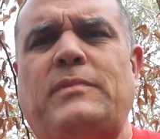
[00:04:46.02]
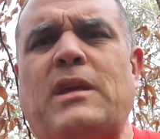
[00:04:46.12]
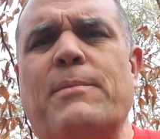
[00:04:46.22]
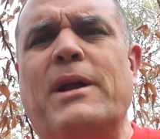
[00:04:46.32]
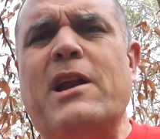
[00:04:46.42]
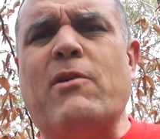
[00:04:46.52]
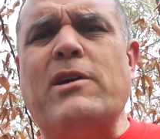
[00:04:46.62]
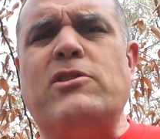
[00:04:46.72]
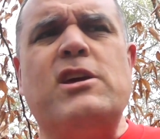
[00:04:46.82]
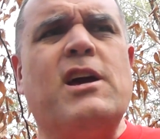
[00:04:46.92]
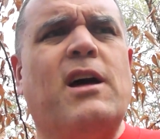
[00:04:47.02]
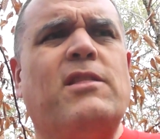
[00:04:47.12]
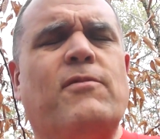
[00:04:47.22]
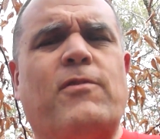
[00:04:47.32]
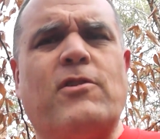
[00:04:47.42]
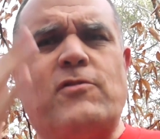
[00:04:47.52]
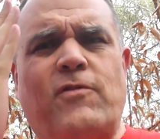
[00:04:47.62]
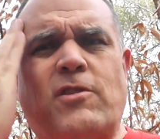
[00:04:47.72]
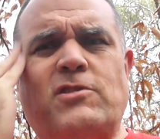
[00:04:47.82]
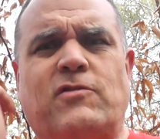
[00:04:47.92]
at any rate, the first
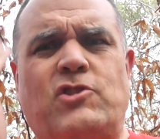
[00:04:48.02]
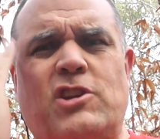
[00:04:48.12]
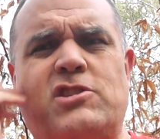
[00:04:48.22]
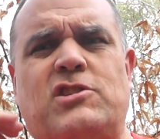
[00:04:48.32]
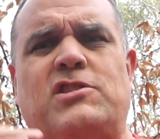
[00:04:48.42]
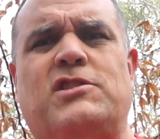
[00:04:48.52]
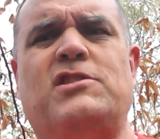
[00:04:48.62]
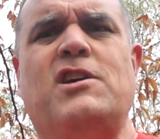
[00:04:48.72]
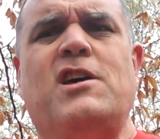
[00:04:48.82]
verse of Genesis, it's